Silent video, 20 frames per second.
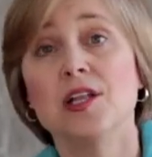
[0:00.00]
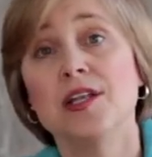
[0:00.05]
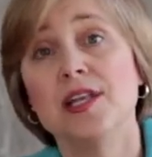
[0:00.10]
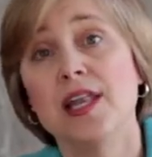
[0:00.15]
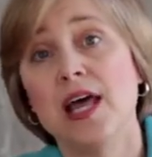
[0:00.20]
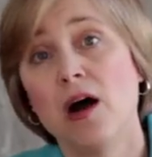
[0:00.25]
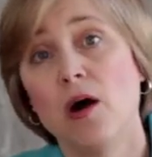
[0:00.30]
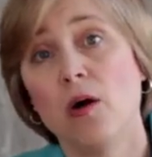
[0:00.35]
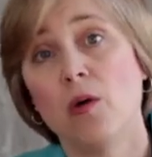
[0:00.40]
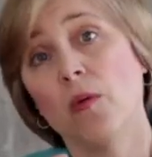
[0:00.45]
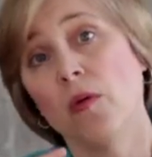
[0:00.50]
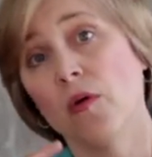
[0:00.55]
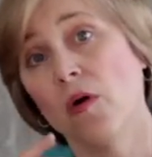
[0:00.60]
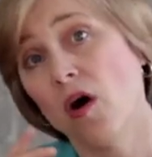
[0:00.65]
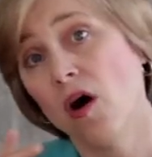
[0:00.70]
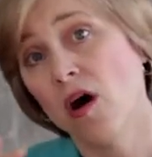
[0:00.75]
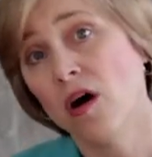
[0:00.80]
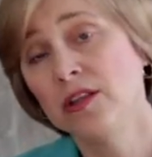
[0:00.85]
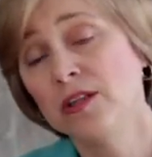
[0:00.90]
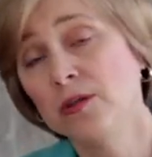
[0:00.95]
Now,
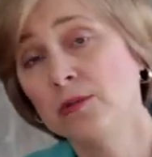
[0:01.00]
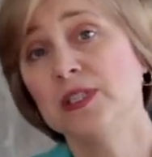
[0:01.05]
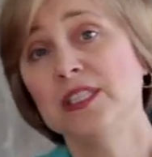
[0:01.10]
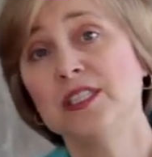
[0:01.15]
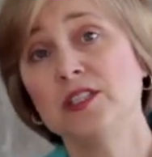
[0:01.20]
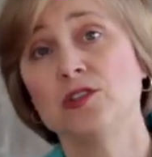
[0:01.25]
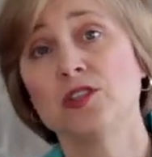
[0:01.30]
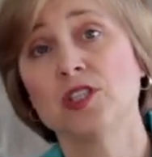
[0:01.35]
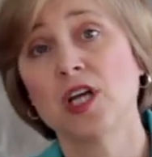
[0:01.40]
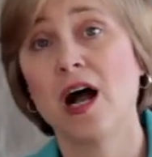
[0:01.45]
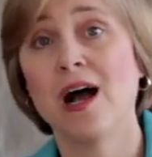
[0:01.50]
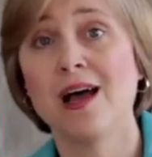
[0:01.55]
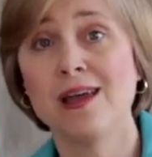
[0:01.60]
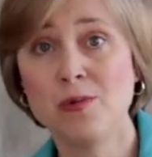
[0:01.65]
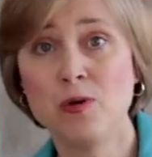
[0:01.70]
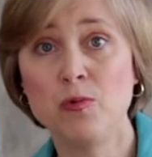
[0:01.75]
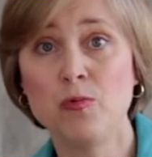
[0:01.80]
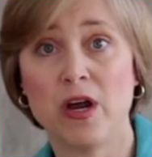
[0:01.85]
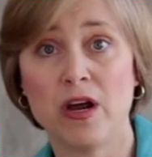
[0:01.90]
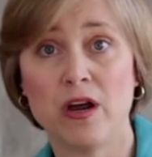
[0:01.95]
all the research
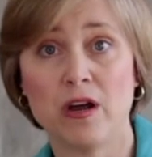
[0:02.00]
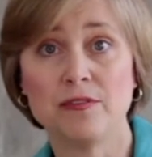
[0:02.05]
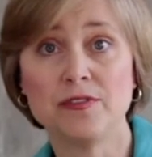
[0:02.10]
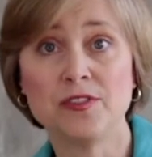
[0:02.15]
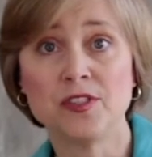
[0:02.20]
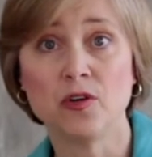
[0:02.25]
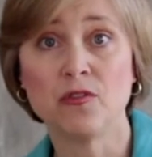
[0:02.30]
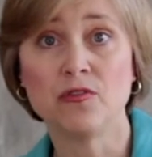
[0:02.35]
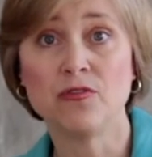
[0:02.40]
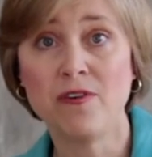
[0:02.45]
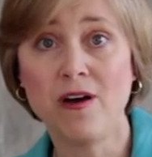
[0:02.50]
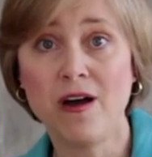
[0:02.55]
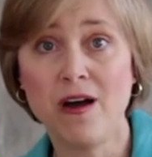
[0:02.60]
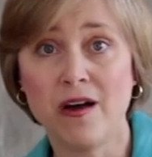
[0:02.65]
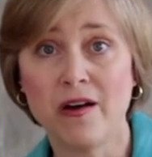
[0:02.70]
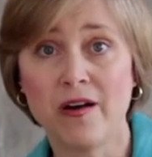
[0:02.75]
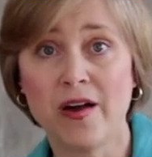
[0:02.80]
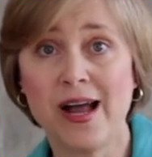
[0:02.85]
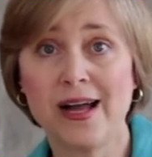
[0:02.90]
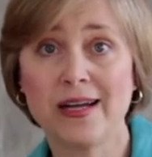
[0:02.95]
I'm aware of so
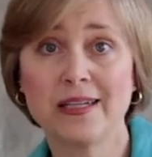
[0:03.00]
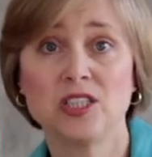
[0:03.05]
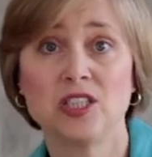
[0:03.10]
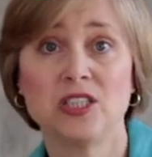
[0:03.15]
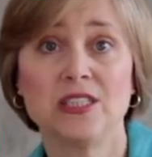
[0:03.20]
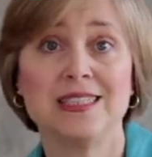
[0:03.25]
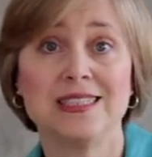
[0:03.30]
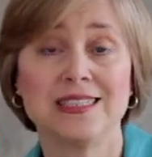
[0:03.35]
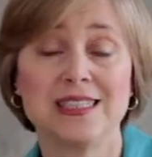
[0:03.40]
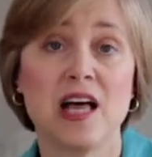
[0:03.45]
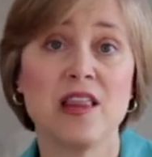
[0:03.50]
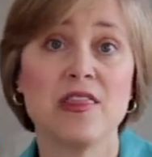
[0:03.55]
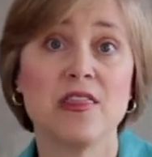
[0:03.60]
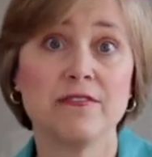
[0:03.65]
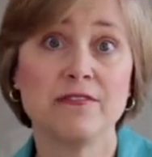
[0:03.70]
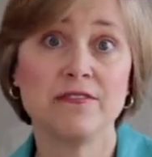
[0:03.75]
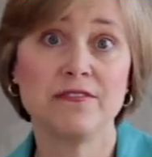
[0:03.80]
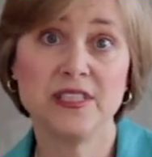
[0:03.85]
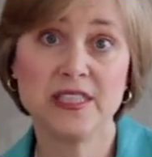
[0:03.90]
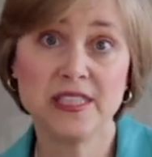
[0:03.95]
far actually is on
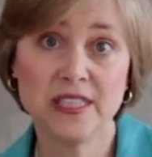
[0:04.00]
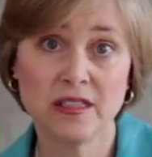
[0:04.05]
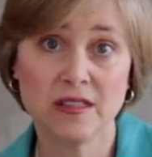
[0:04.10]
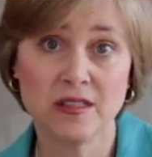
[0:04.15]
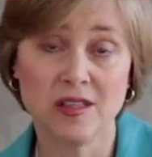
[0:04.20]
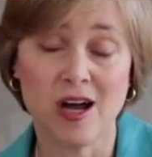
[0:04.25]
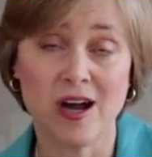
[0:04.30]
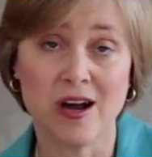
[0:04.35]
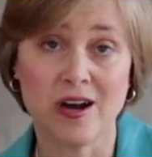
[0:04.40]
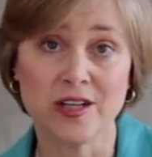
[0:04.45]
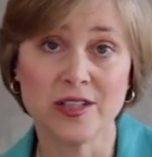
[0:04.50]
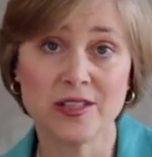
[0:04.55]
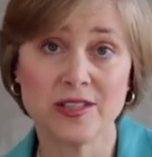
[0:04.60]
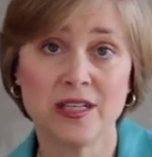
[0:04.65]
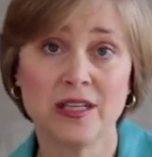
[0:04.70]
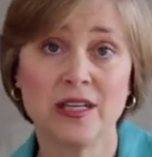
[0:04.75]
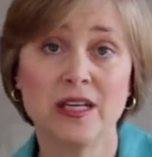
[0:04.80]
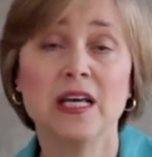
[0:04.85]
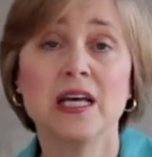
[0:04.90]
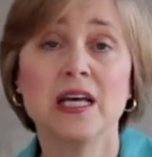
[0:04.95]
the physical heart,